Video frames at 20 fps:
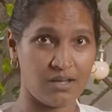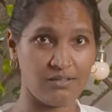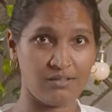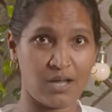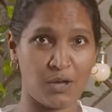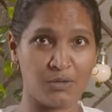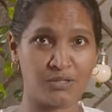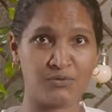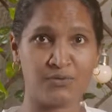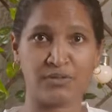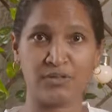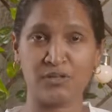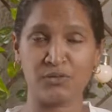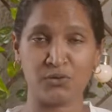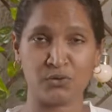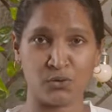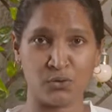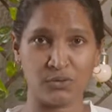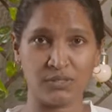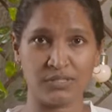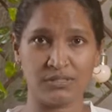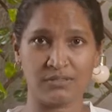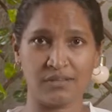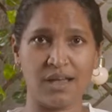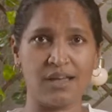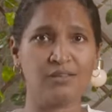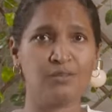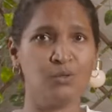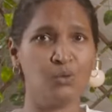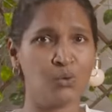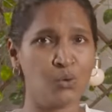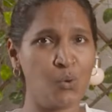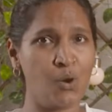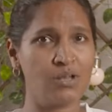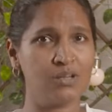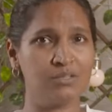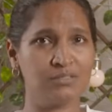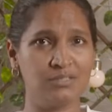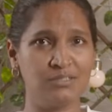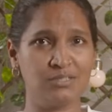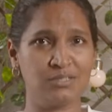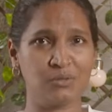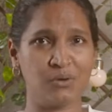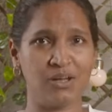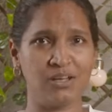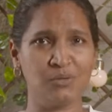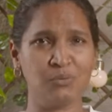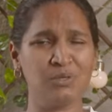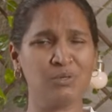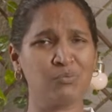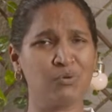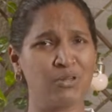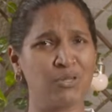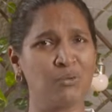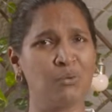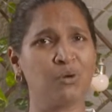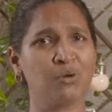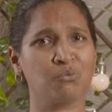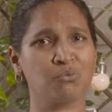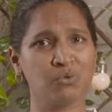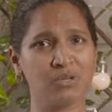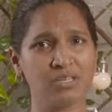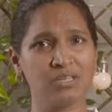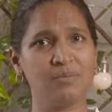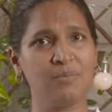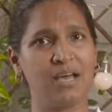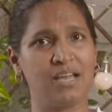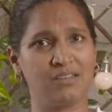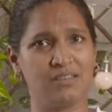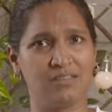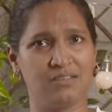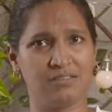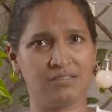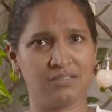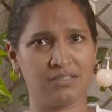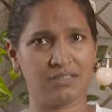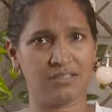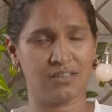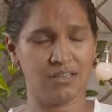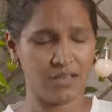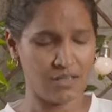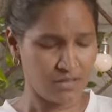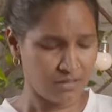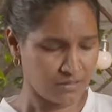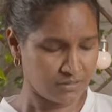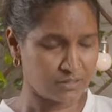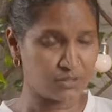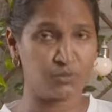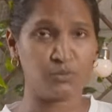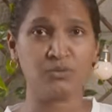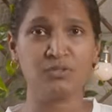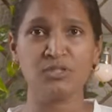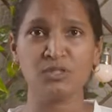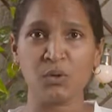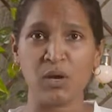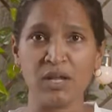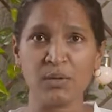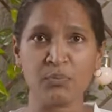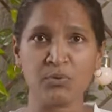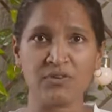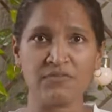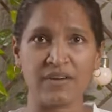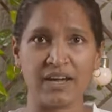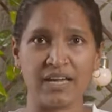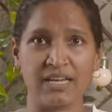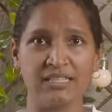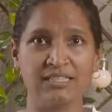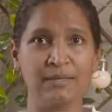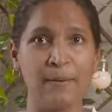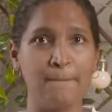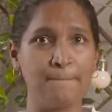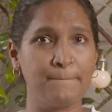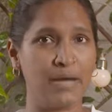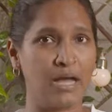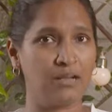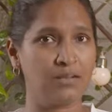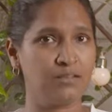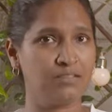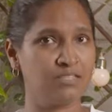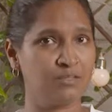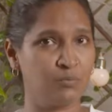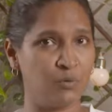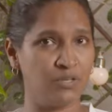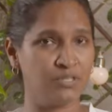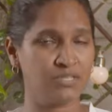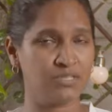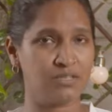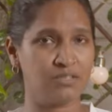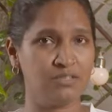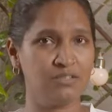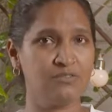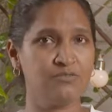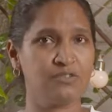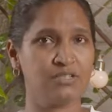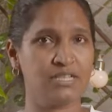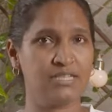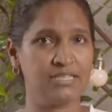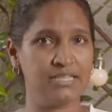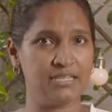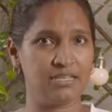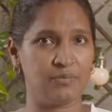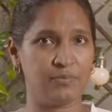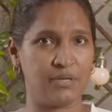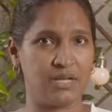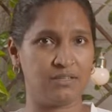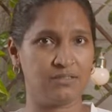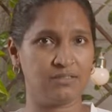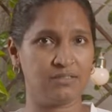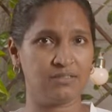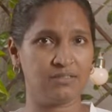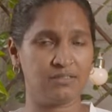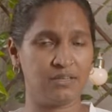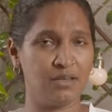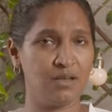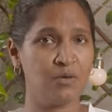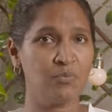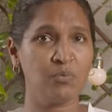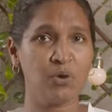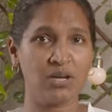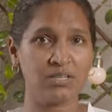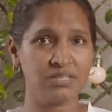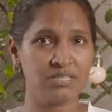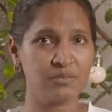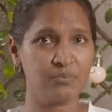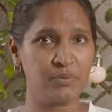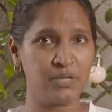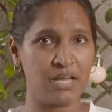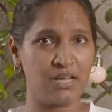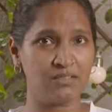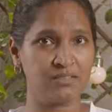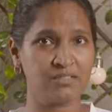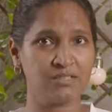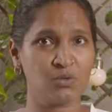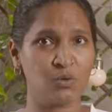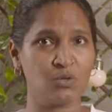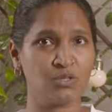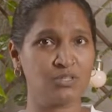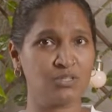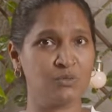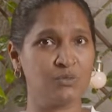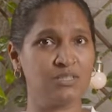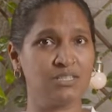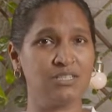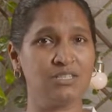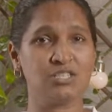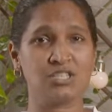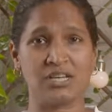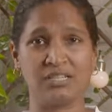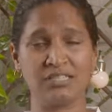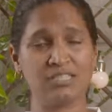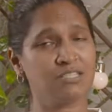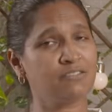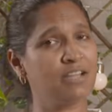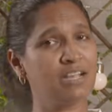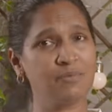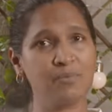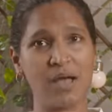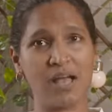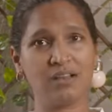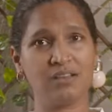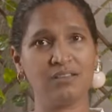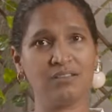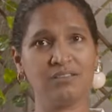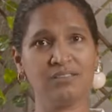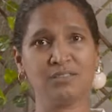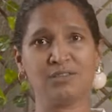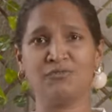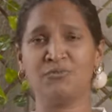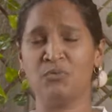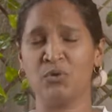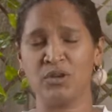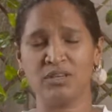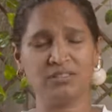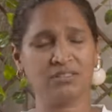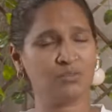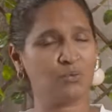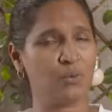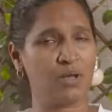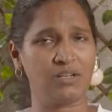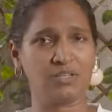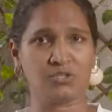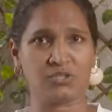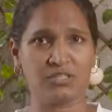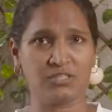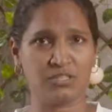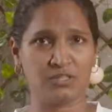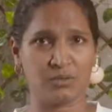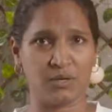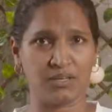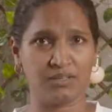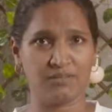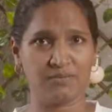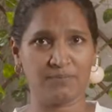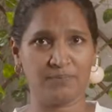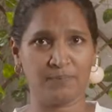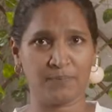allows for good growth, and low quality soil will bring you a really bad yield. So soil provides balanced moisture for container plants. Potted plants also need just the right balance of moist, well-drained soil.